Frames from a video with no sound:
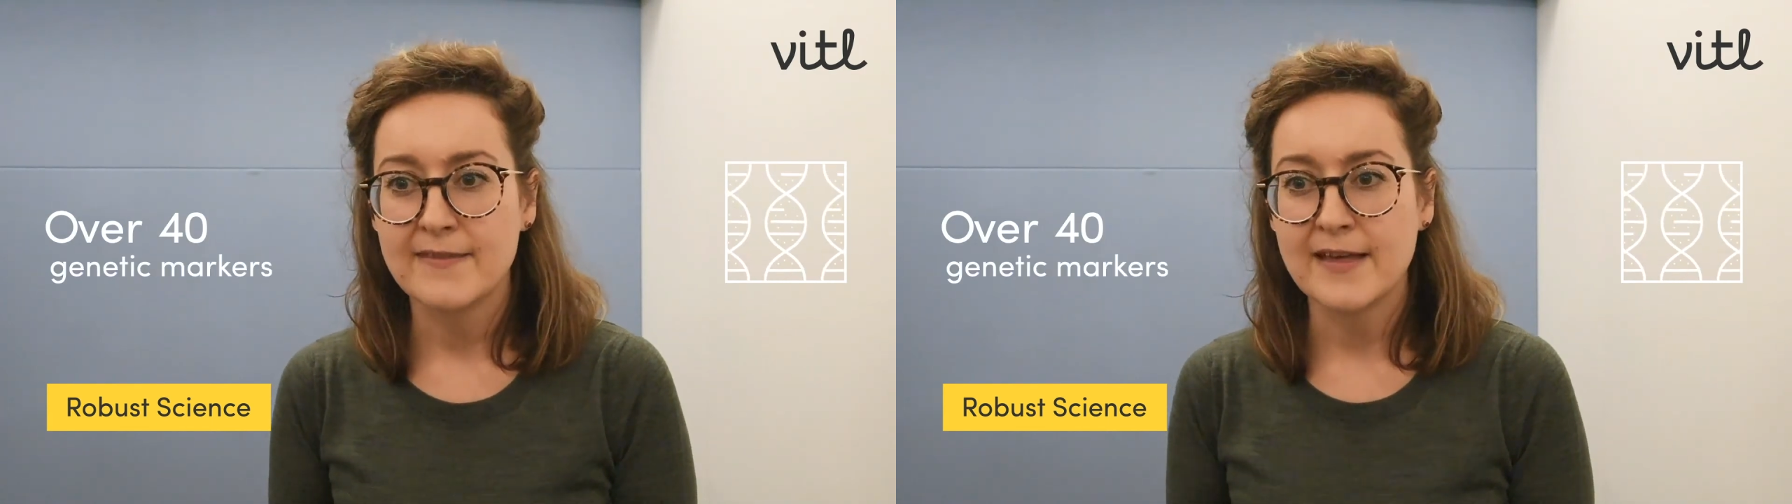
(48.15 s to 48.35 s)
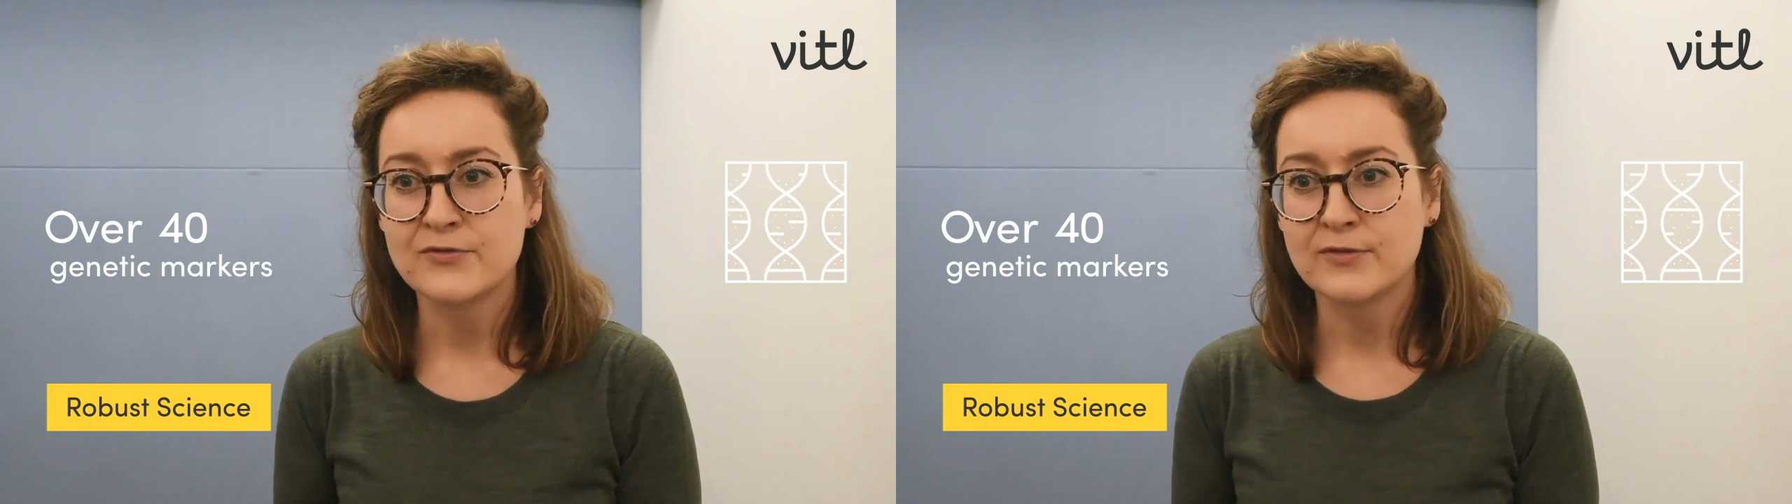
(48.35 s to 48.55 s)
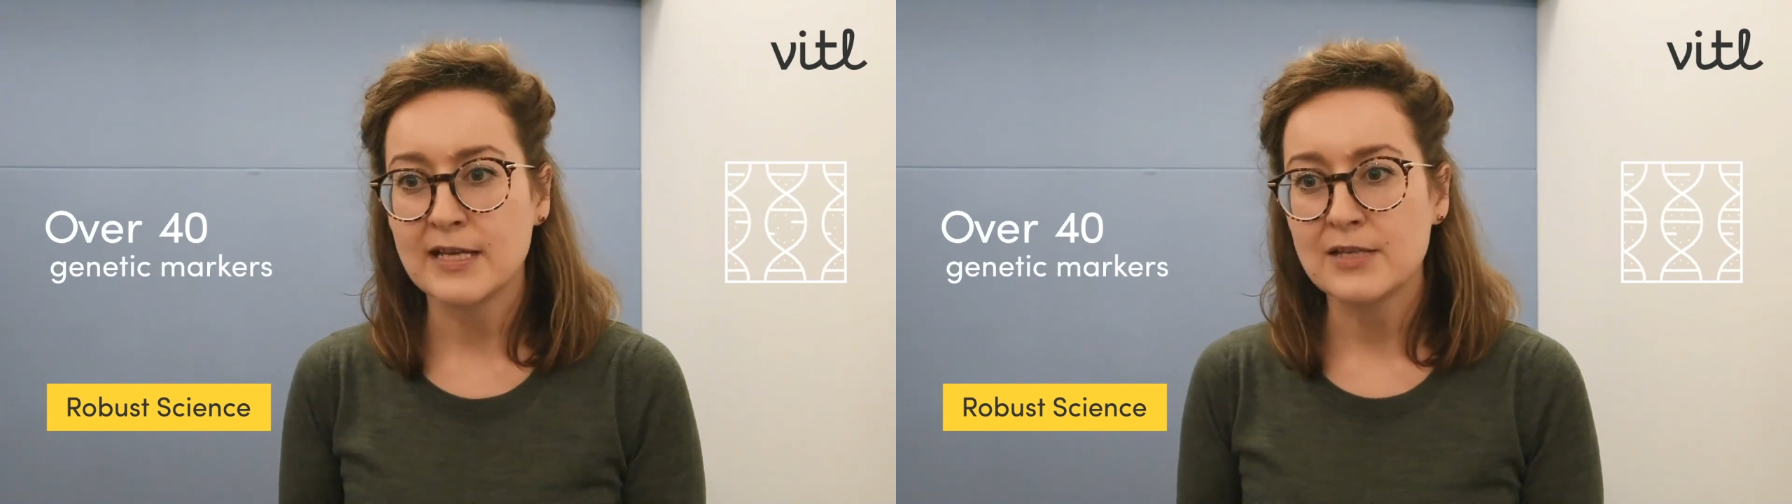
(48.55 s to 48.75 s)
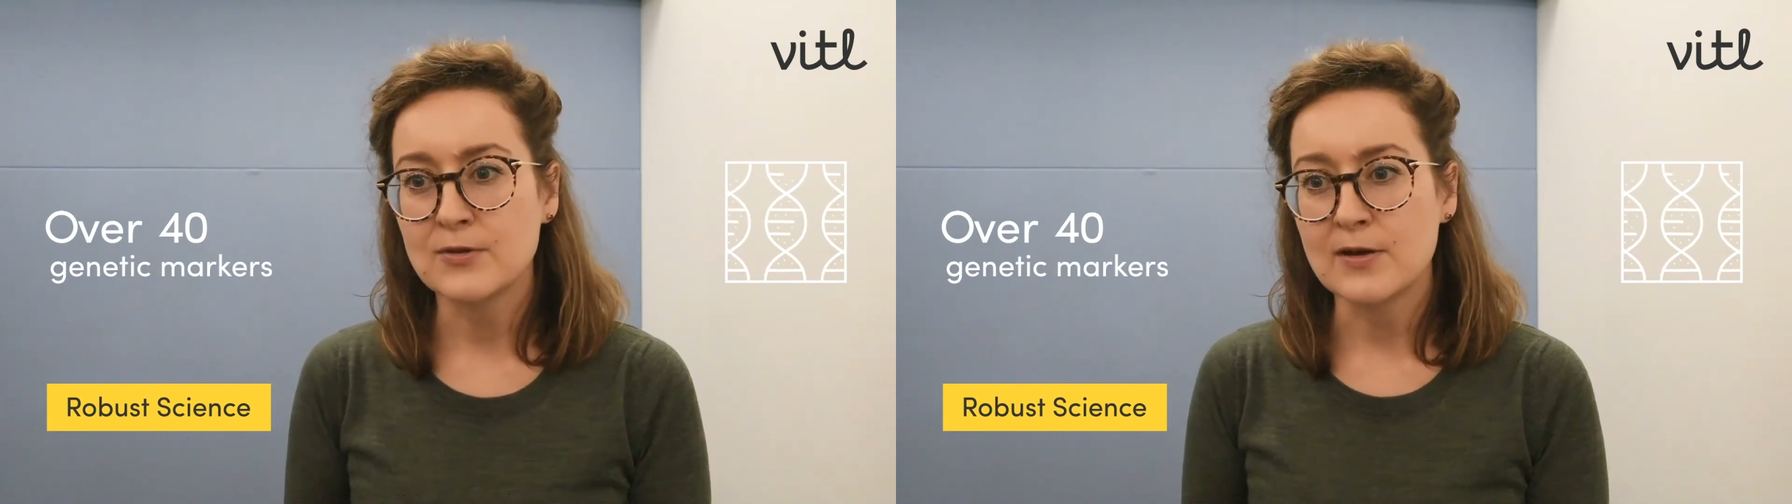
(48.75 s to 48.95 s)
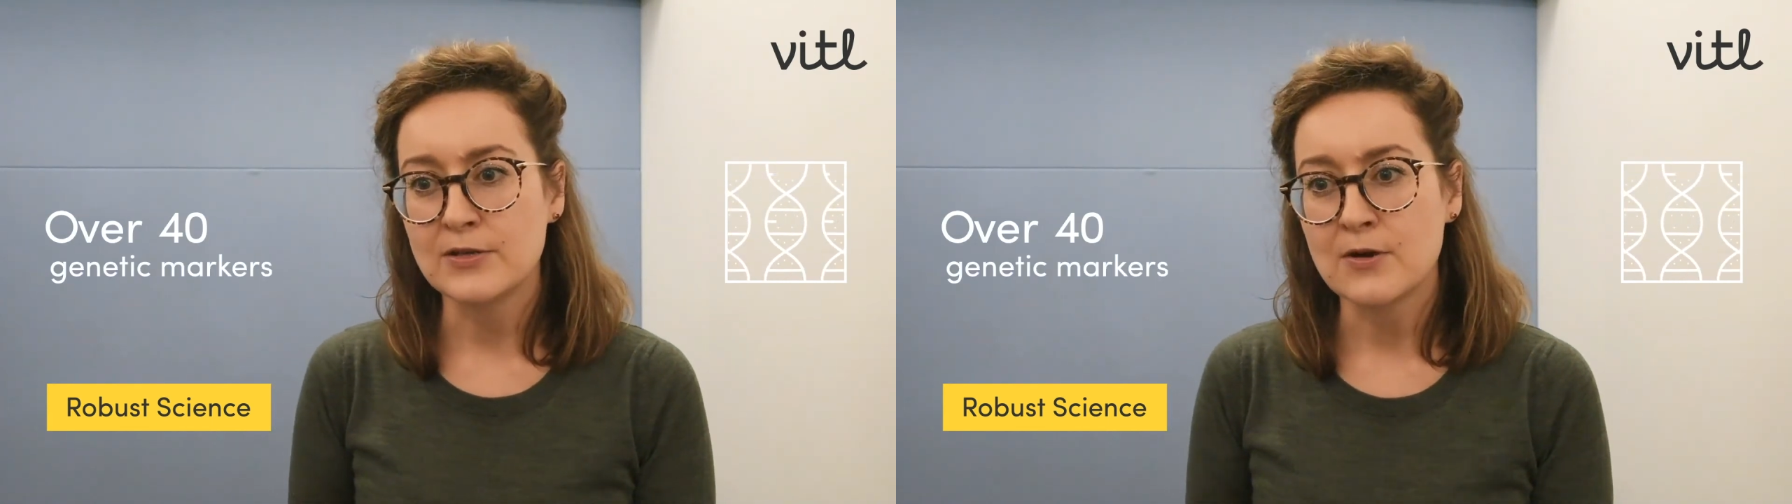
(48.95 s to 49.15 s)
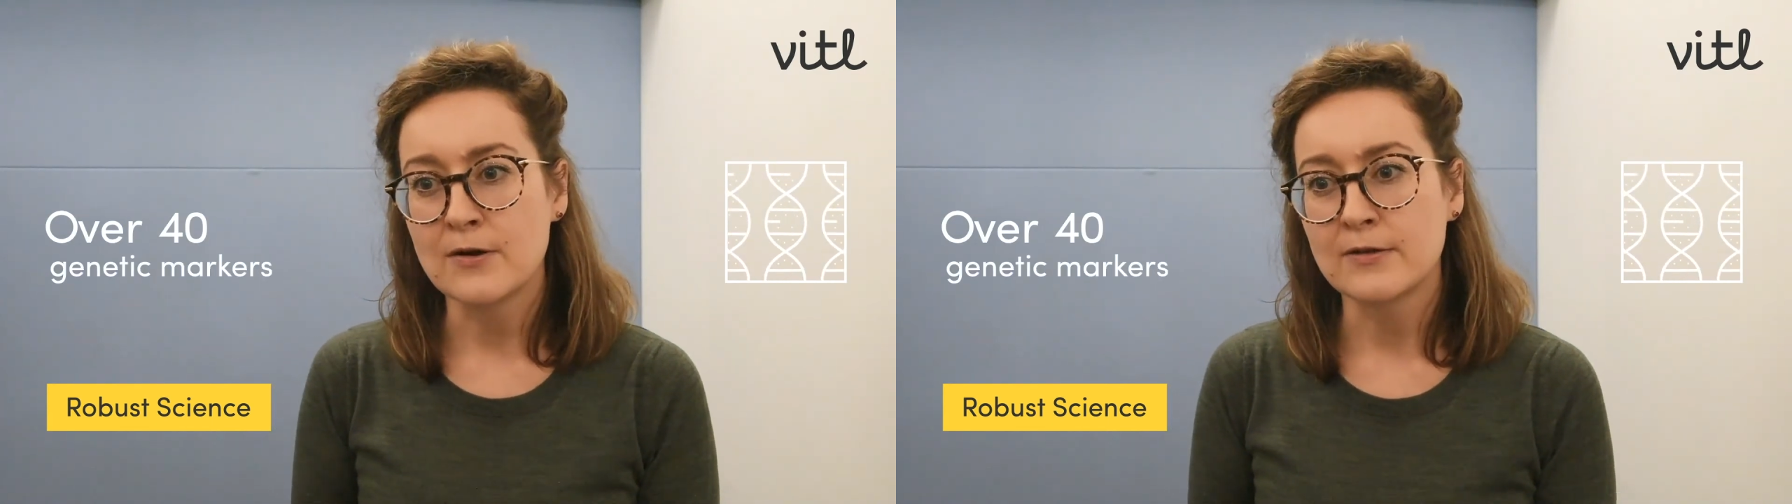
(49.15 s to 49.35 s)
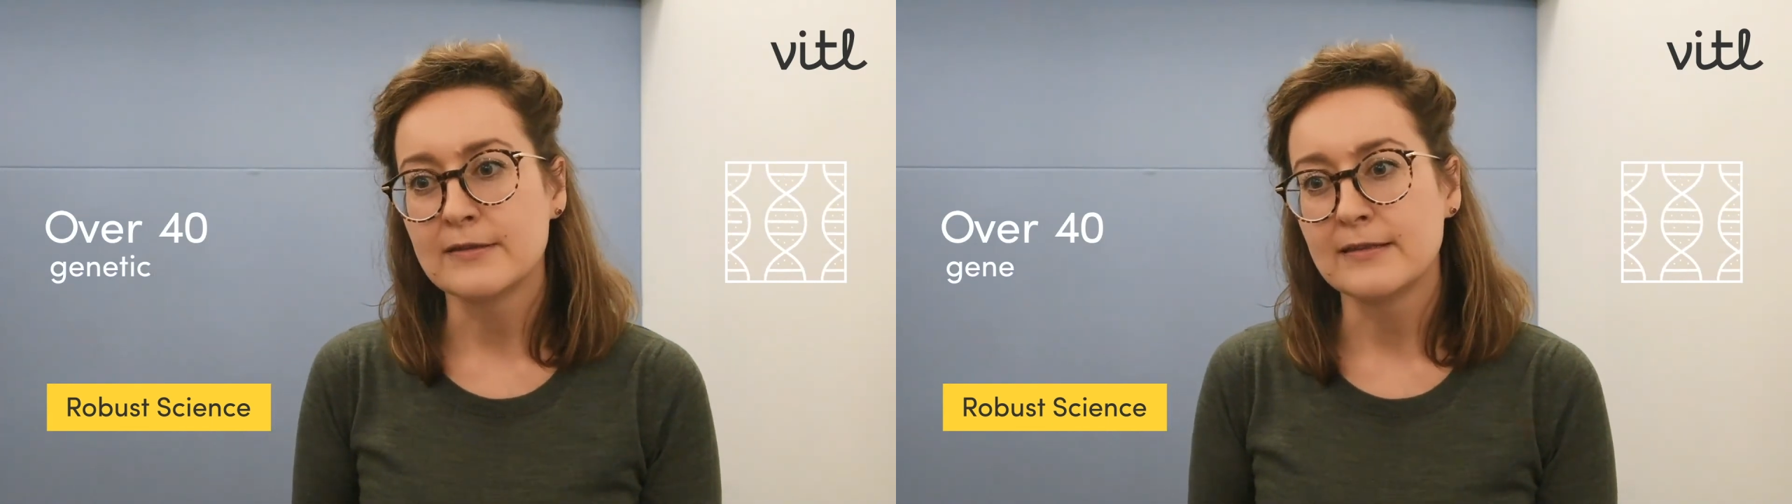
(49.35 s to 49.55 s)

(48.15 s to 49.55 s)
that relate to your